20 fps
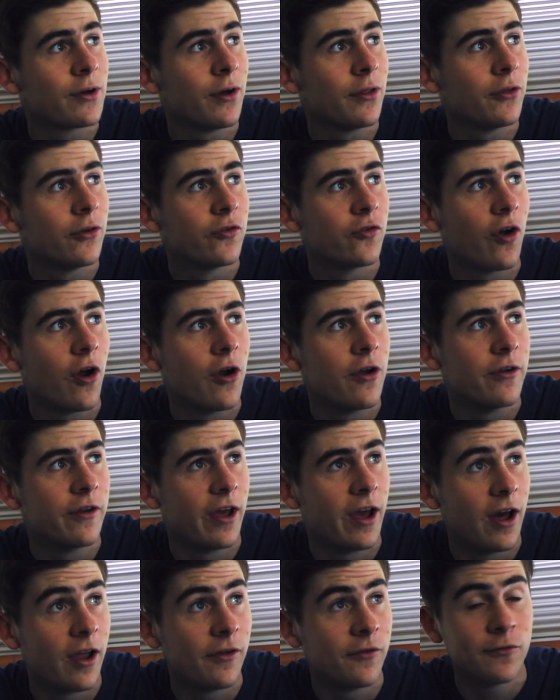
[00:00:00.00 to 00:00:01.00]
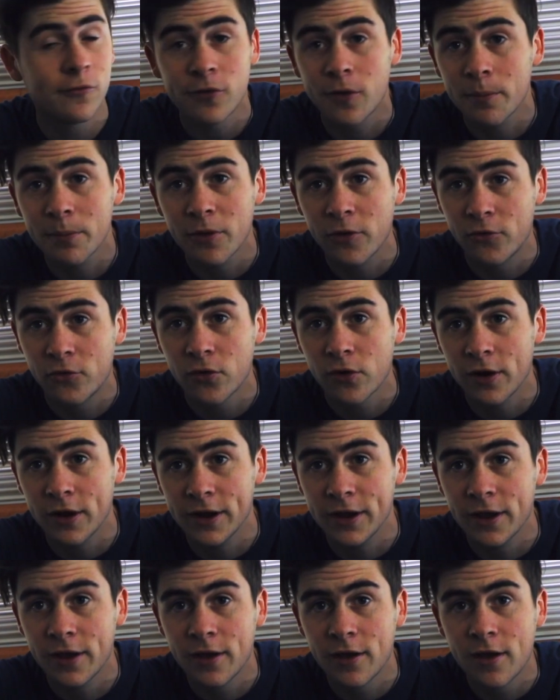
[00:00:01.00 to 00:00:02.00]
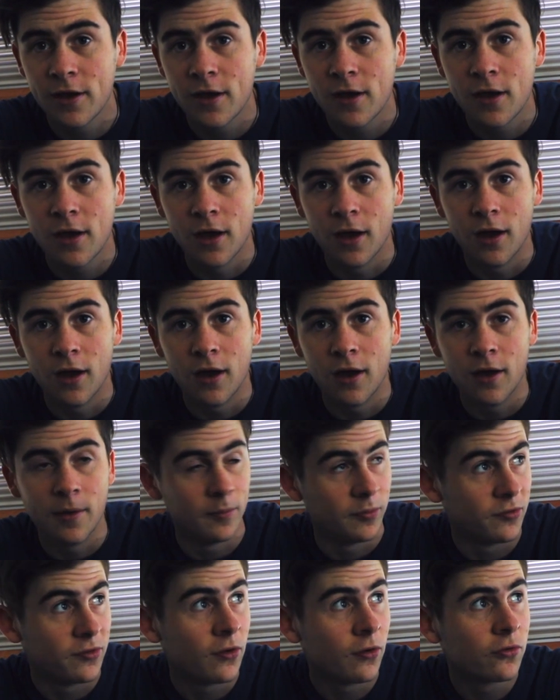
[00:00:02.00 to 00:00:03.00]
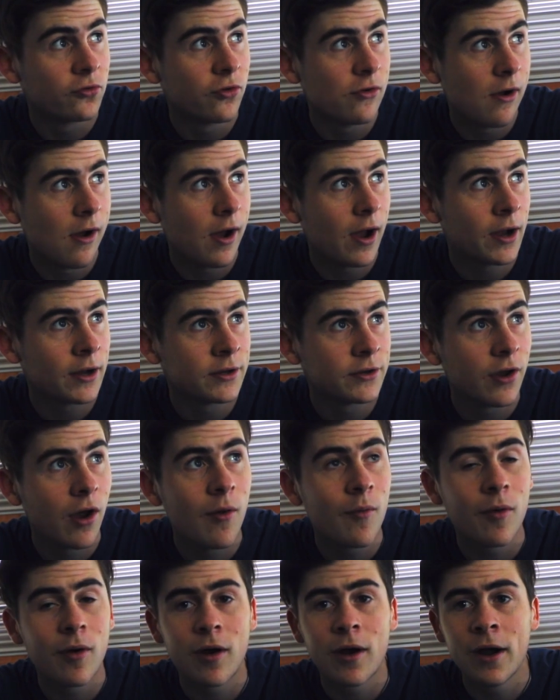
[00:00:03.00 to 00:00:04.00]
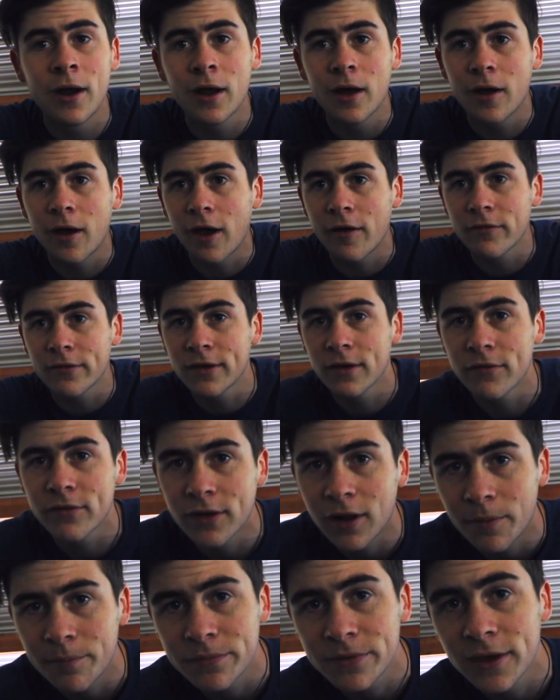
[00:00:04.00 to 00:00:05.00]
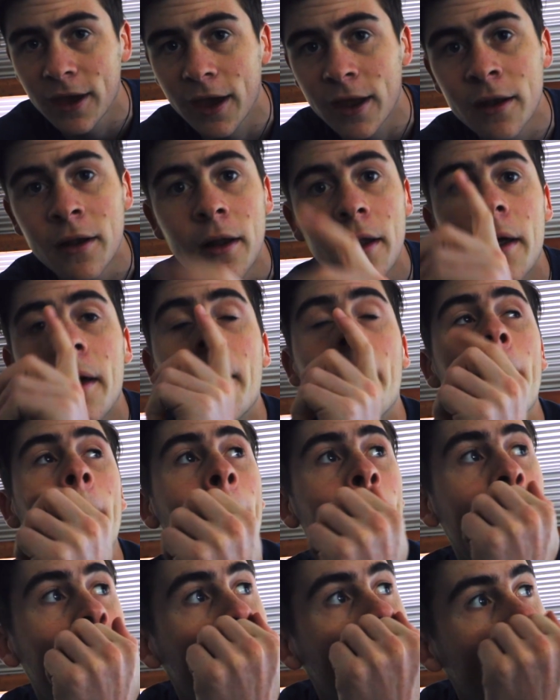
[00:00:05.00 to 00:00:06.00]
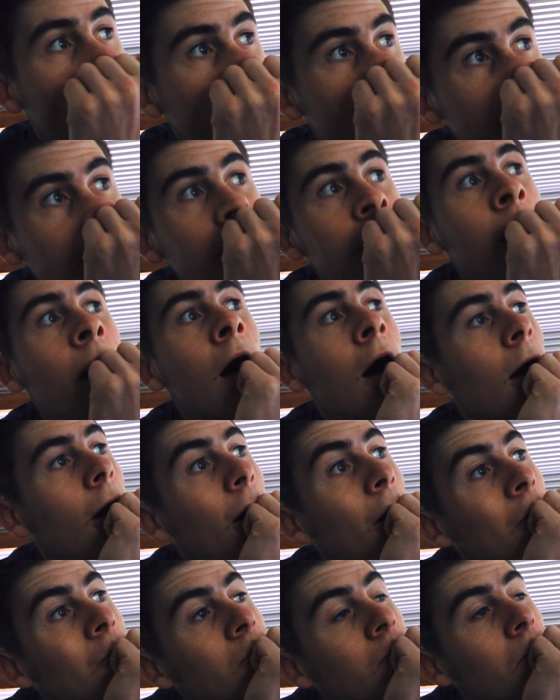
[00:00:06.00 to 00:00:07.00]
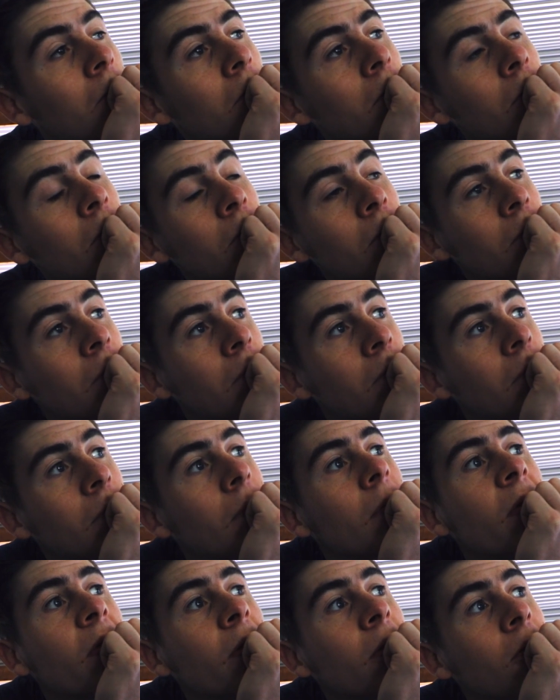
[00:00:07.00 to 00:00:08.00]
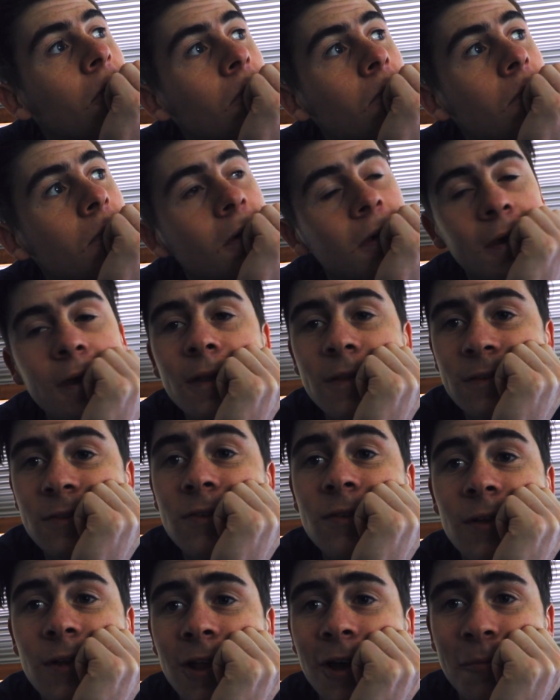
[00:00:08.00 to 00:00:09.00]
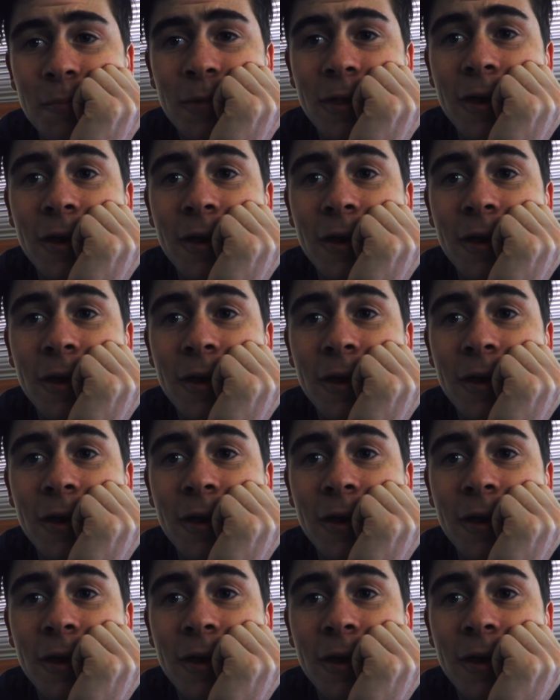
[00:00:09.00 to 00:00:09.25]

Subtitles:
got the drone down from the tree. I'm still trying, don't worry, I haven't given up yet. But it's still up